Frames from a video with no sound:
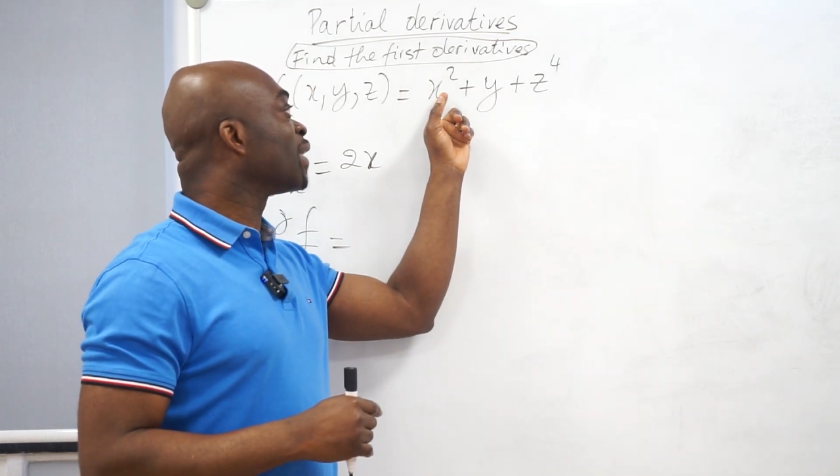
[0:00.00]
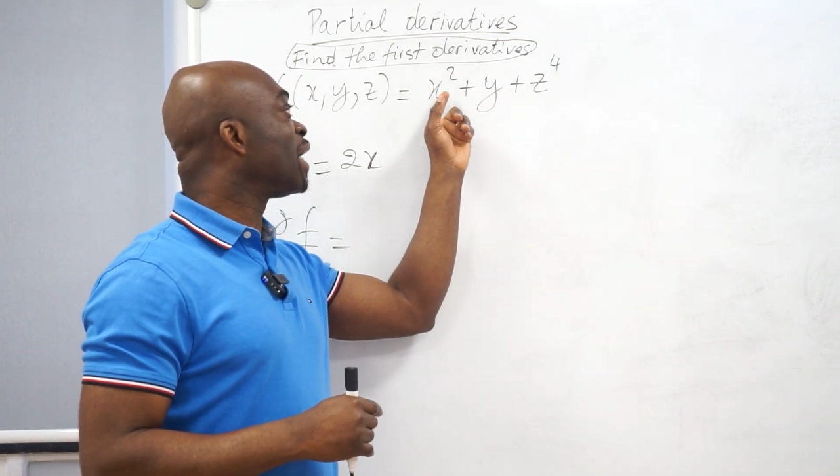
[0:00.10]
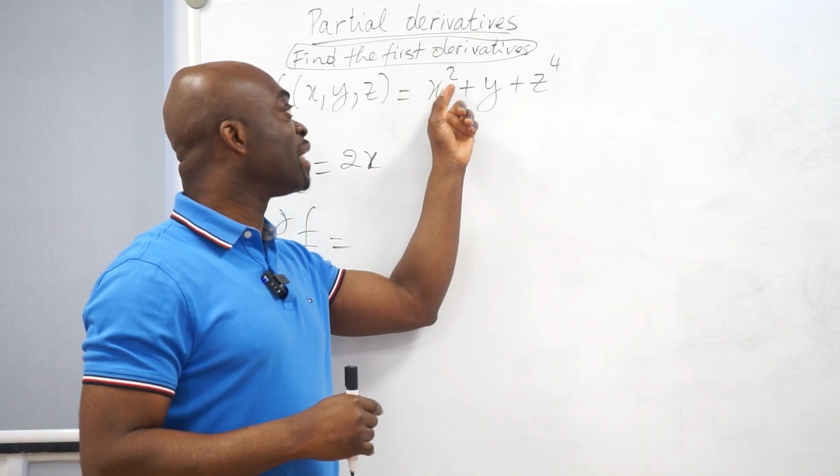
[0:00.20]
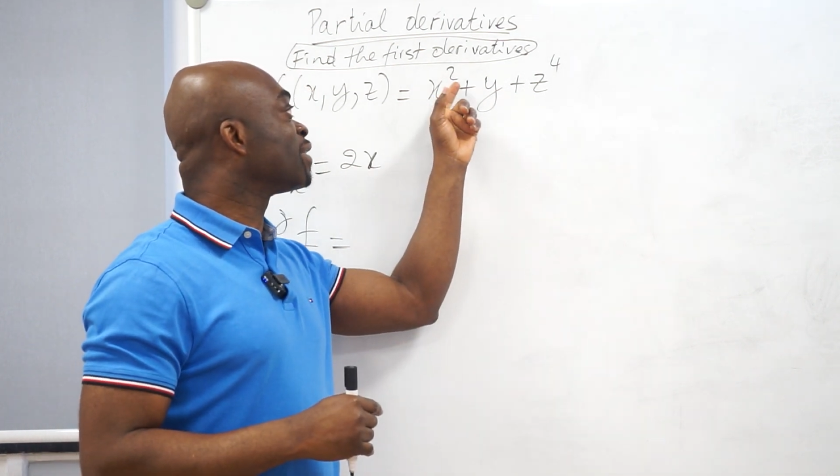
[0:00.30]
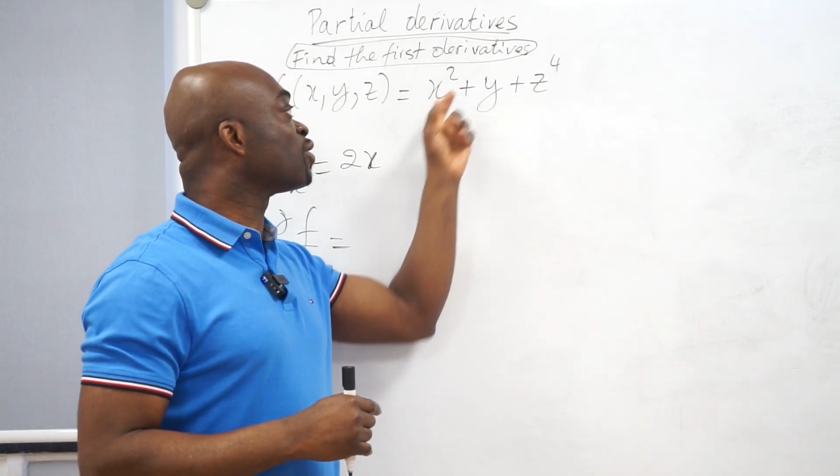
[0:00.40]

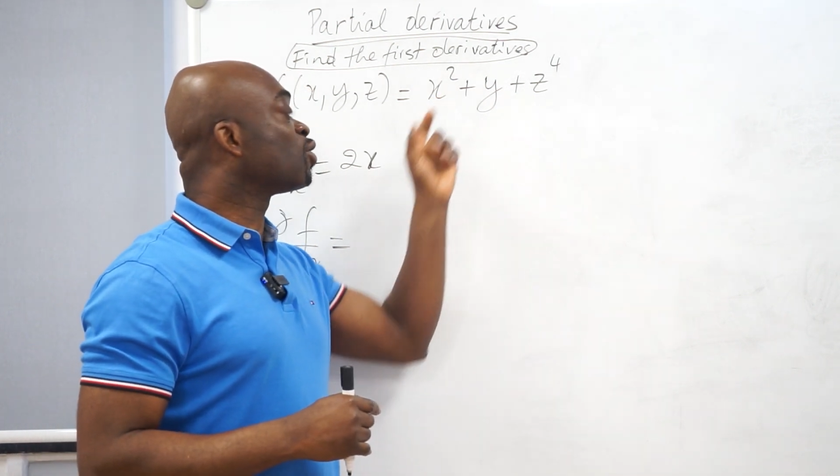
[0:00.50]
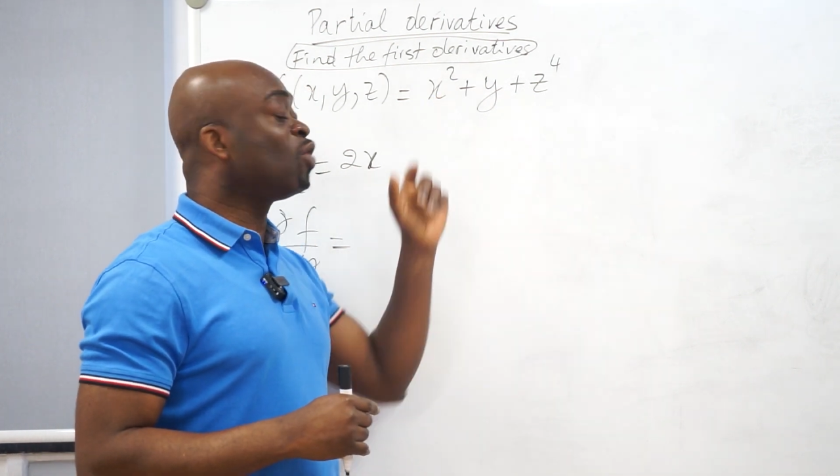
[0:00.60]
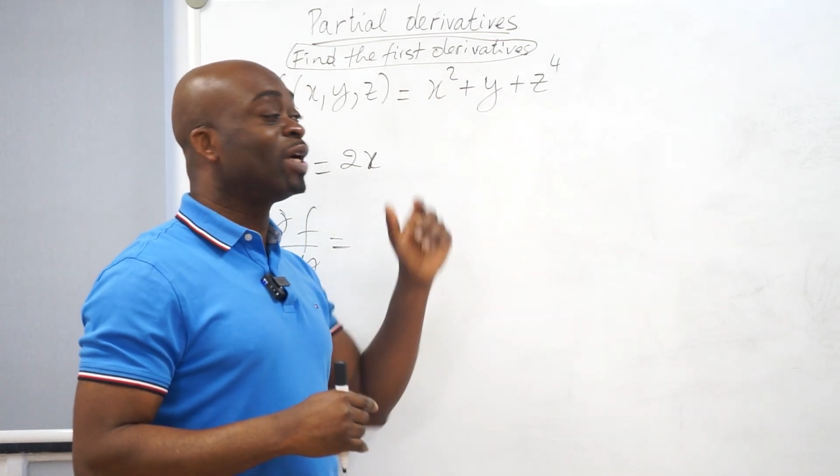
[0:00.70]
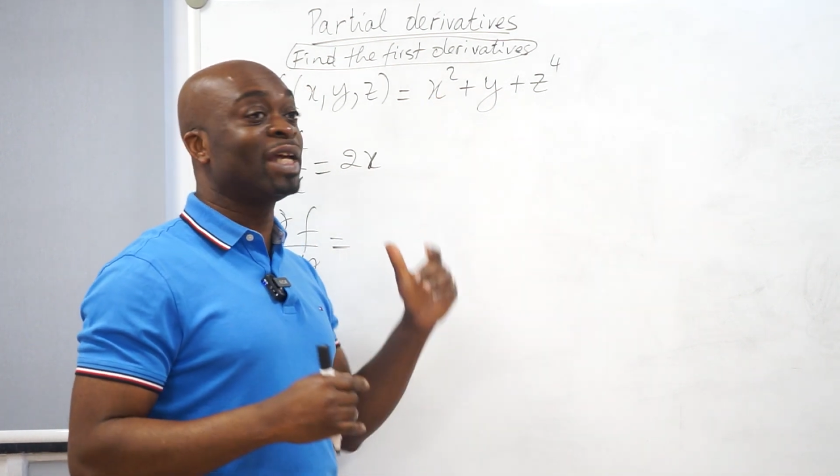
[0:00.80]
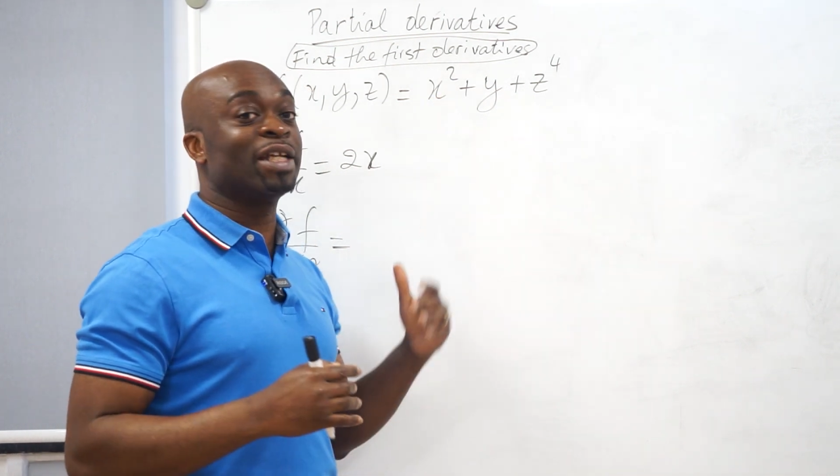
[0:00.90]
X
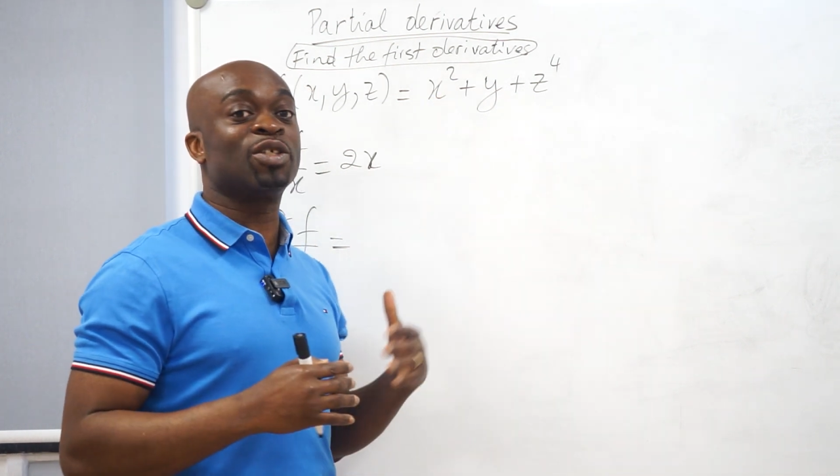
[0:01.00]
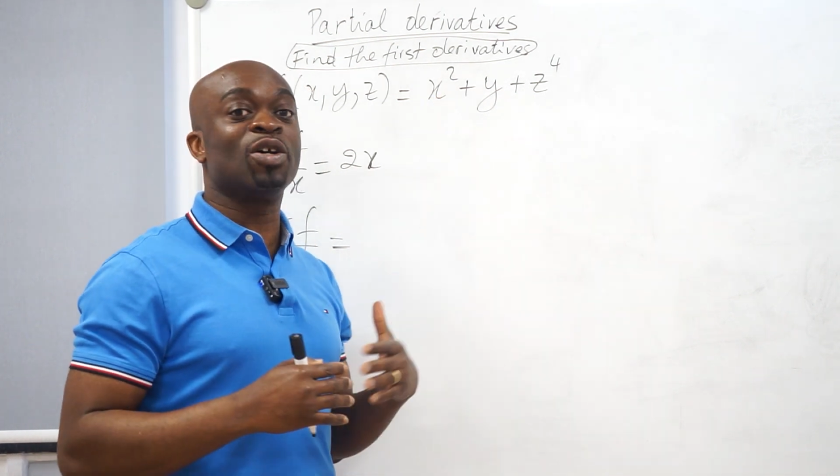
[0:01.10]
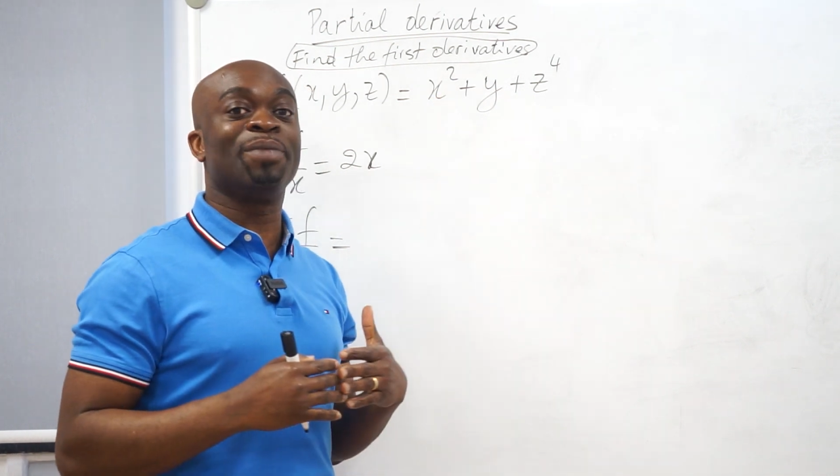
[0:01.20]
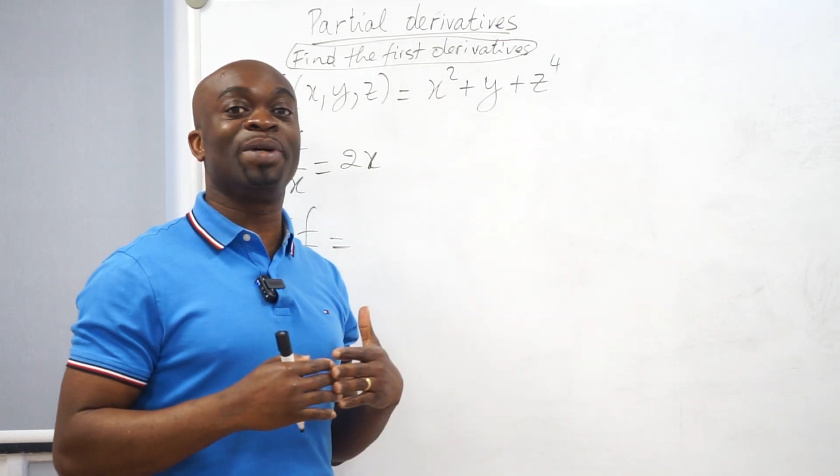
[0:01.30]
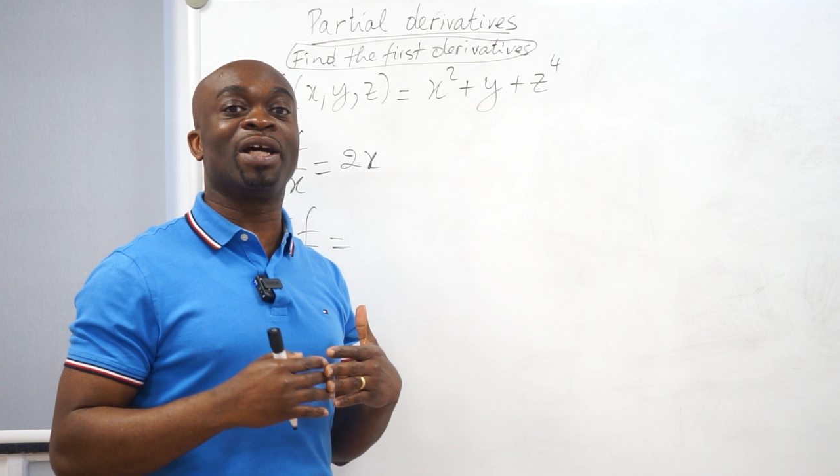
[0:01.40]
squared then is
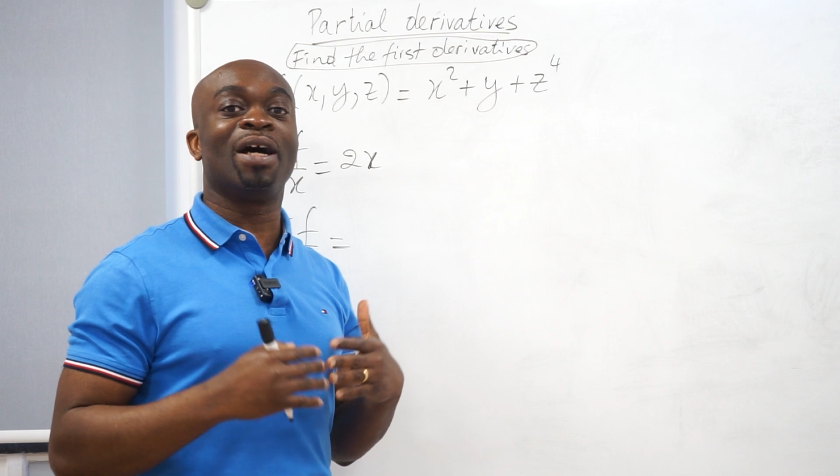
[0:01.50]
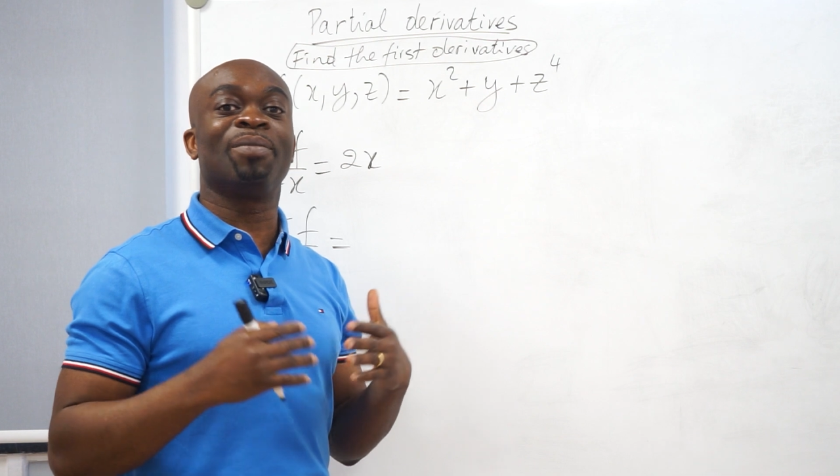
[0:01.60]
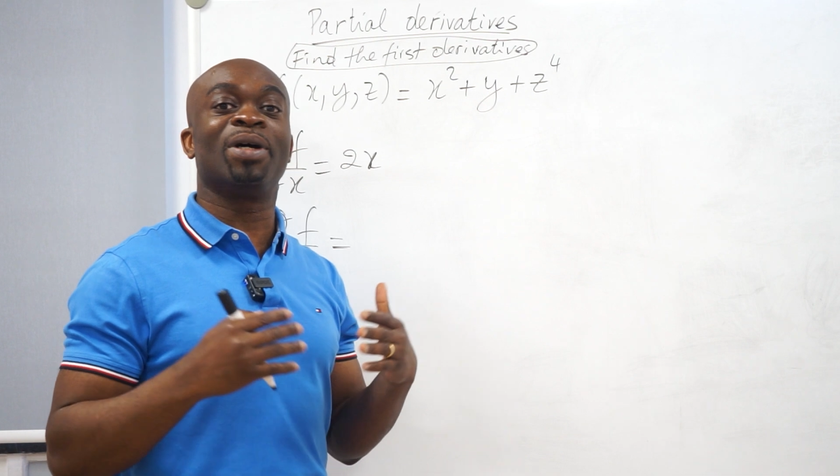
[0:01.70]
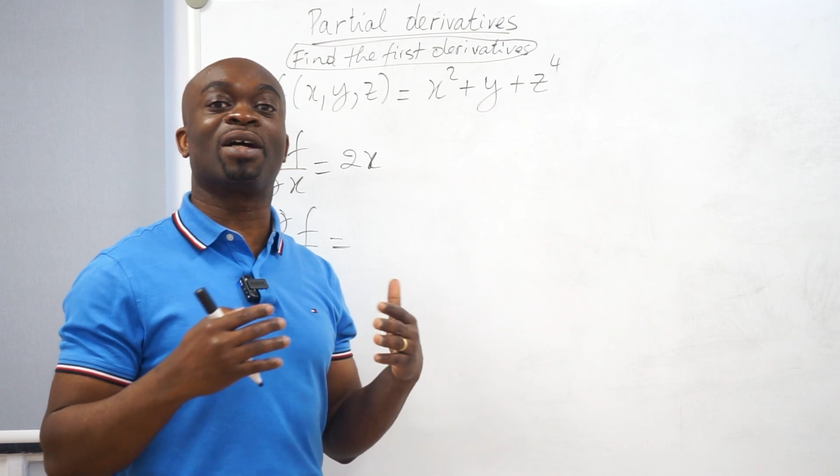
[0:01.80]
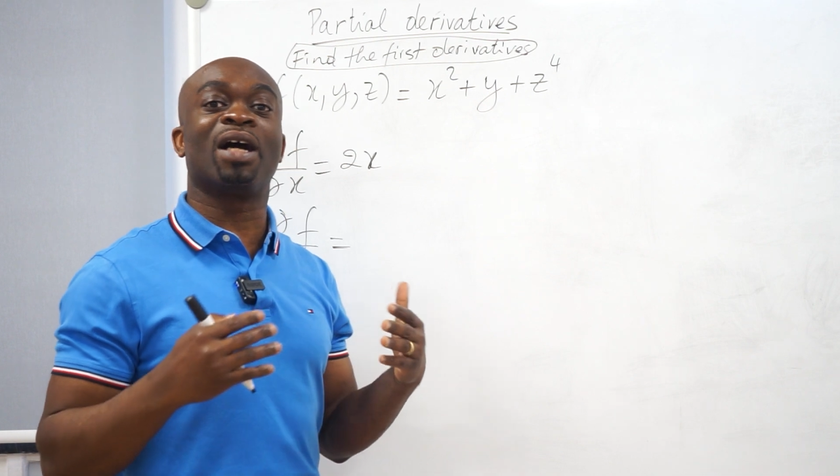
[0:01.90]
going to
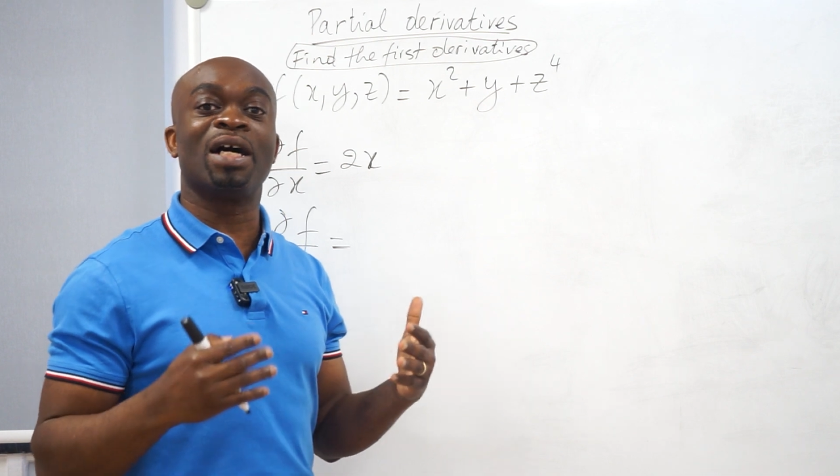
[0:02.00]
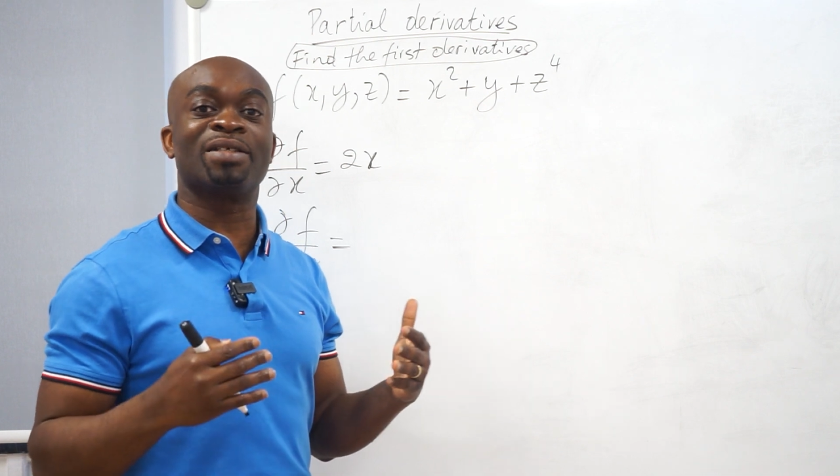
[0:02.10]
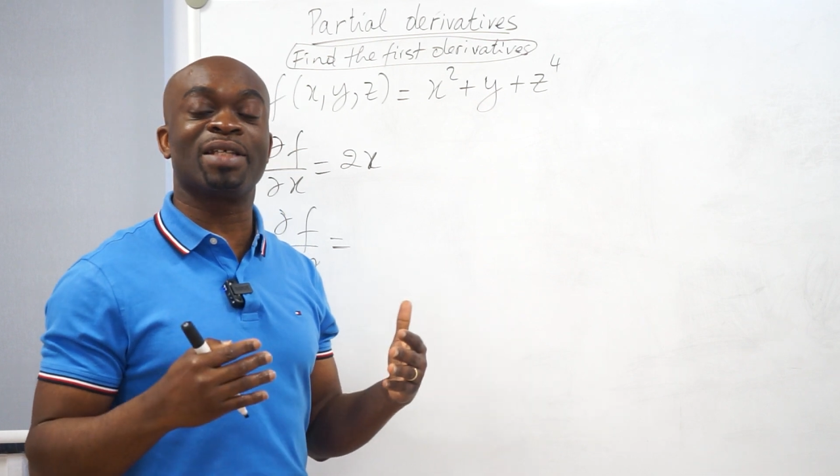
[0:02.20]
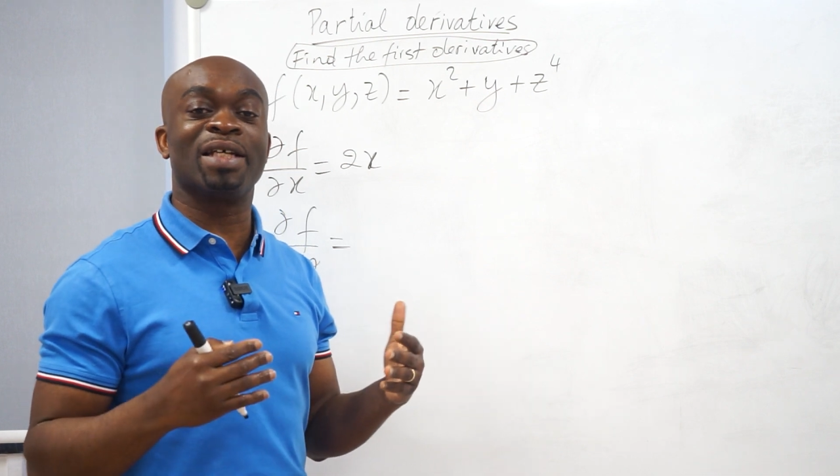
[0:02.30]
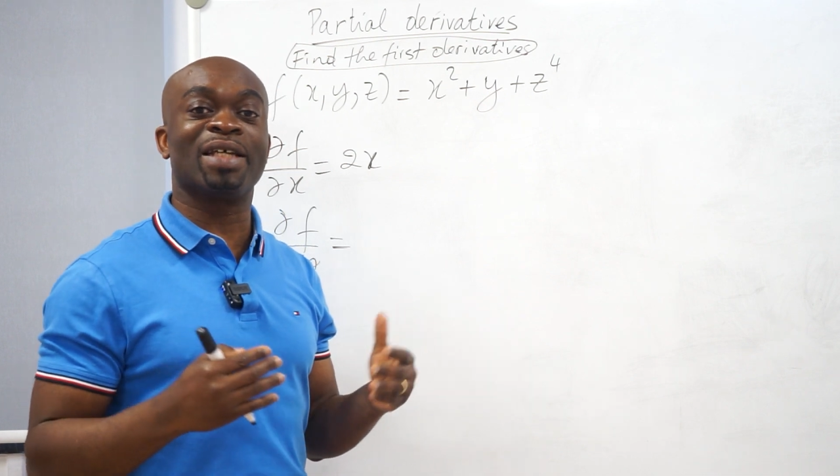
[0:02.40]
become a
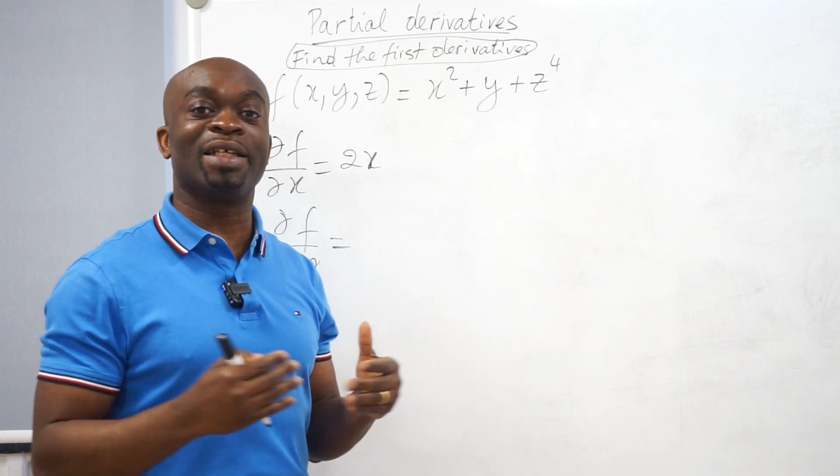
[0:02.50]
constant,